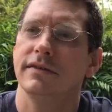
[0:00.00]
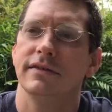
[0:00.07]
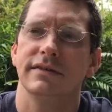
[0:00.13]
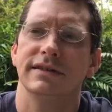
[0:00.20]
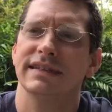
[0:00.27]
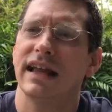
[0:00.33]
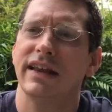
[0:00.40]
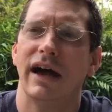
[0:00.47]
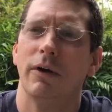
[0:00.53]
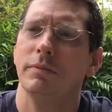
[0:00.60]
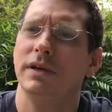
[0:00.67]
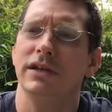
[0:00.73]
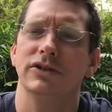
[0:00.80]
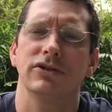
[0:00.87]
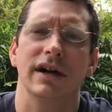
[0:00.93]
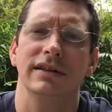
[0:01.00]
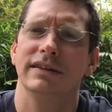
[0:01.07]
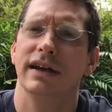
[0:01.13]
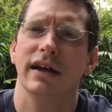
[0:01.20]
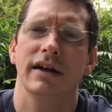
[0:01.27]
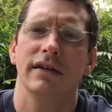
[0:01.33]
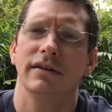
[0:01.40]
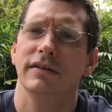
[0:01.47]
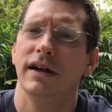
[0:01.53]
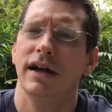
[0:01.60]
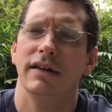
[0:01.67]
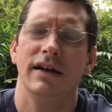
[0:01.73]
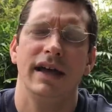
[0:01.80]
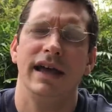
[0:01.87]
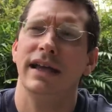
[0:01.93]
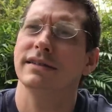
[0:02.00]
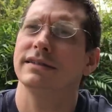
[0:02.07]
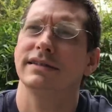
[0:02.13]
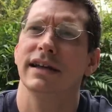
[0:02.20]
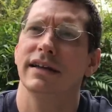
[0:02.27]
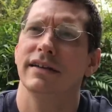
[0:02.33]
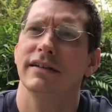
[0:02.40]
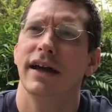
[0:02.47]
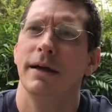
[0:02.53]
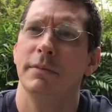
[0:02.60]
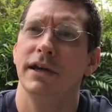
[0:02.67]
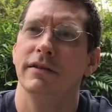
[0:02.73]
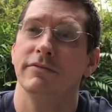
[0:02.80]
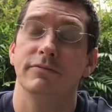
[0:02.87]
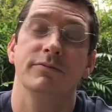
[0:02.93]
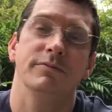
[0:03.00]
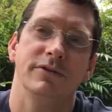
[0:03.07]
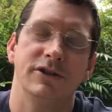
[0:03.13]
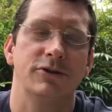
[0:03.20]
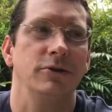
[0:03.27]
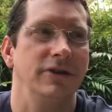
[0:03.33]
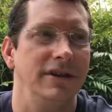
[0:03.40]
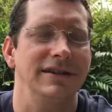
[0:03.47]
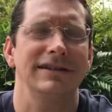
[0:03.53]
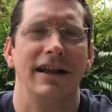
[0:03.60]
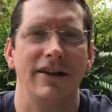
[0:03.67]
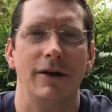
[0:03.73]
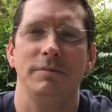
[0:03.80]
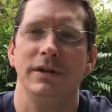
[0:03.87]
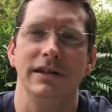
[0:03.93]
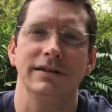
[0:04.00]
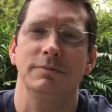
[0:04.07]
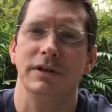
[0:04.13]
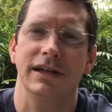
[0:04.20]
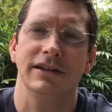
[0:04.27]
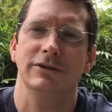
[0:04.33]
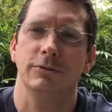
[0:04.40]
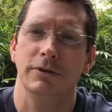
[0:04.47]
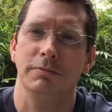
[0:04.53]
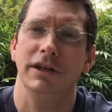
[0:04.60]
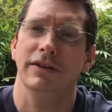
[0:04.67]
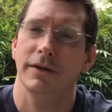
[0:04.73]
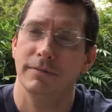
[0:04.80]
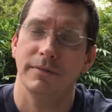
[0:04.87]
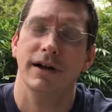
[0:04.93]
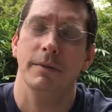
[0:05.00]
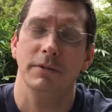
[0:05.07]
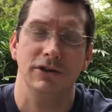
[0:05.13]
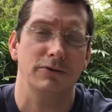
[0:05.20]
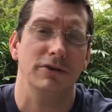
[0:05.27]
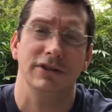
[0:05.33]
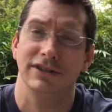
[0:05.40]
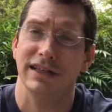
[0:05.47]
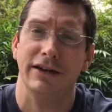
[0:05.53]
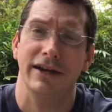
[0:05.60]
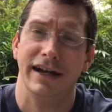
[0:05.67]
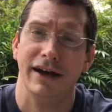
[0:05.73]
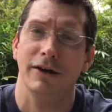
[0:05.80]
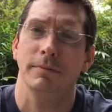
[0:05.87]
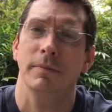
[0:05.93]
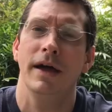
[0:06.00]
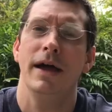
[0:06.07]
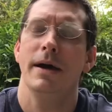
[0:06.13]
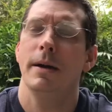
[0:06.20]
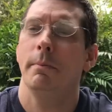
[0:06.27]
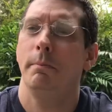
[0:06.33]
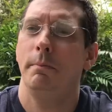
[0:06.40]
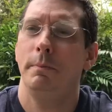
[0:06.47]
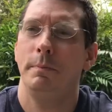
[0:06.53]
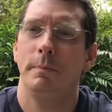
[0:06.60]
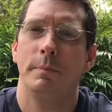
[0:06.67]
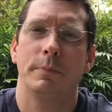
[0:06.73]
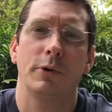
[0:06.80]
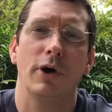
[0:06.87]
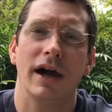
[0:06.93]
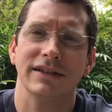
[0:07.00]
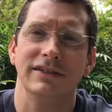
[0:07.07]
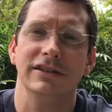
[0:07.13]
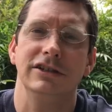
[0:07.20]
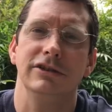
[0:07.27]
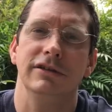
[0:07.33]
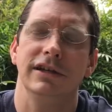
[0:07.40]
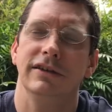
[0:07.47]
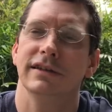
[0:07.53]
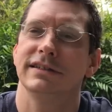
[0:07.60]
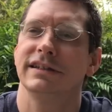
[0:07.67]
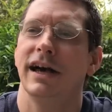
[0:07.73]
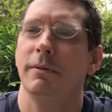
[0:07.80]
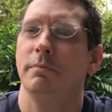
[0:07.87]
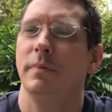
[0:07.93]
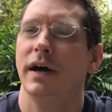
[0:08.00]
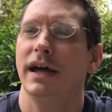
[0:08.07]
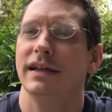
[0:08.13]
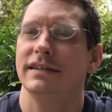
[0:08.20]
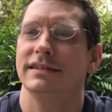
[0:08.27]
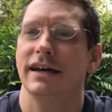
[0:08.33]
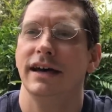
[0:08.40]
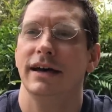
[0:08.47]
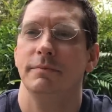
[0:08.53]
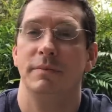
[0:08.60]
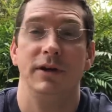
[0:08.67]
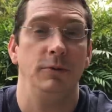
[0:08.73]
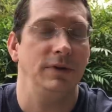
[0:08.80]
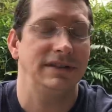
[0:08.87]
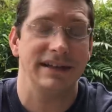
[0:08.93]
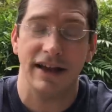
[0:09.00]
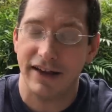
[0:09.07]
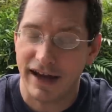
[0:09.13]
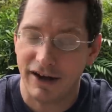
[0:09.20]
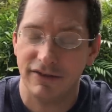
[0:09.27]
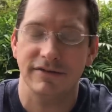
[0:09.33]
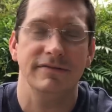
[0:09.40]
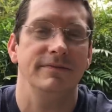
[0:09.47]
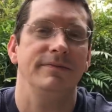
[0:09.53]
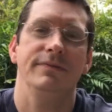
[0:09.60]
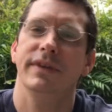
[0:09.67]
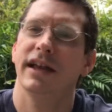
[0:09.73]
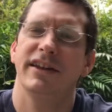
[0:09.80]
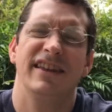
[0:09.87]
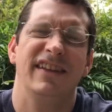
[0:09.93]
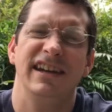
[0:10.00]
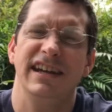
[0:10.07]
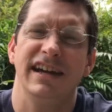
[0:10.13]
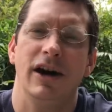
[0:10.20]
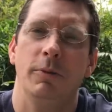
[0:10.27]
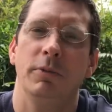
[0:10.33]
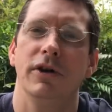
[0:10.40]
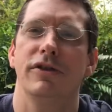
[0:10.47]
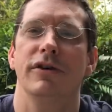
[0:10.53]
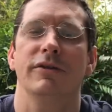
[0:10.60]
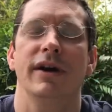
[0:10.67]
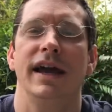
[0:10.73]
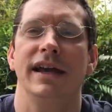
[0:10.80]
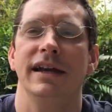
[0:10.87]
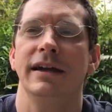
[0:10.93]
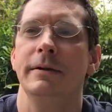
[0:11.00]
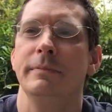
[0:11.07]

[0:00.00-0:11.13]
sellout piece right there. Instant. I mean, truly a sellout piece, because it would mean the company's really selling out and prostituting the sub. But it would sell out. Not like they need help with it, right?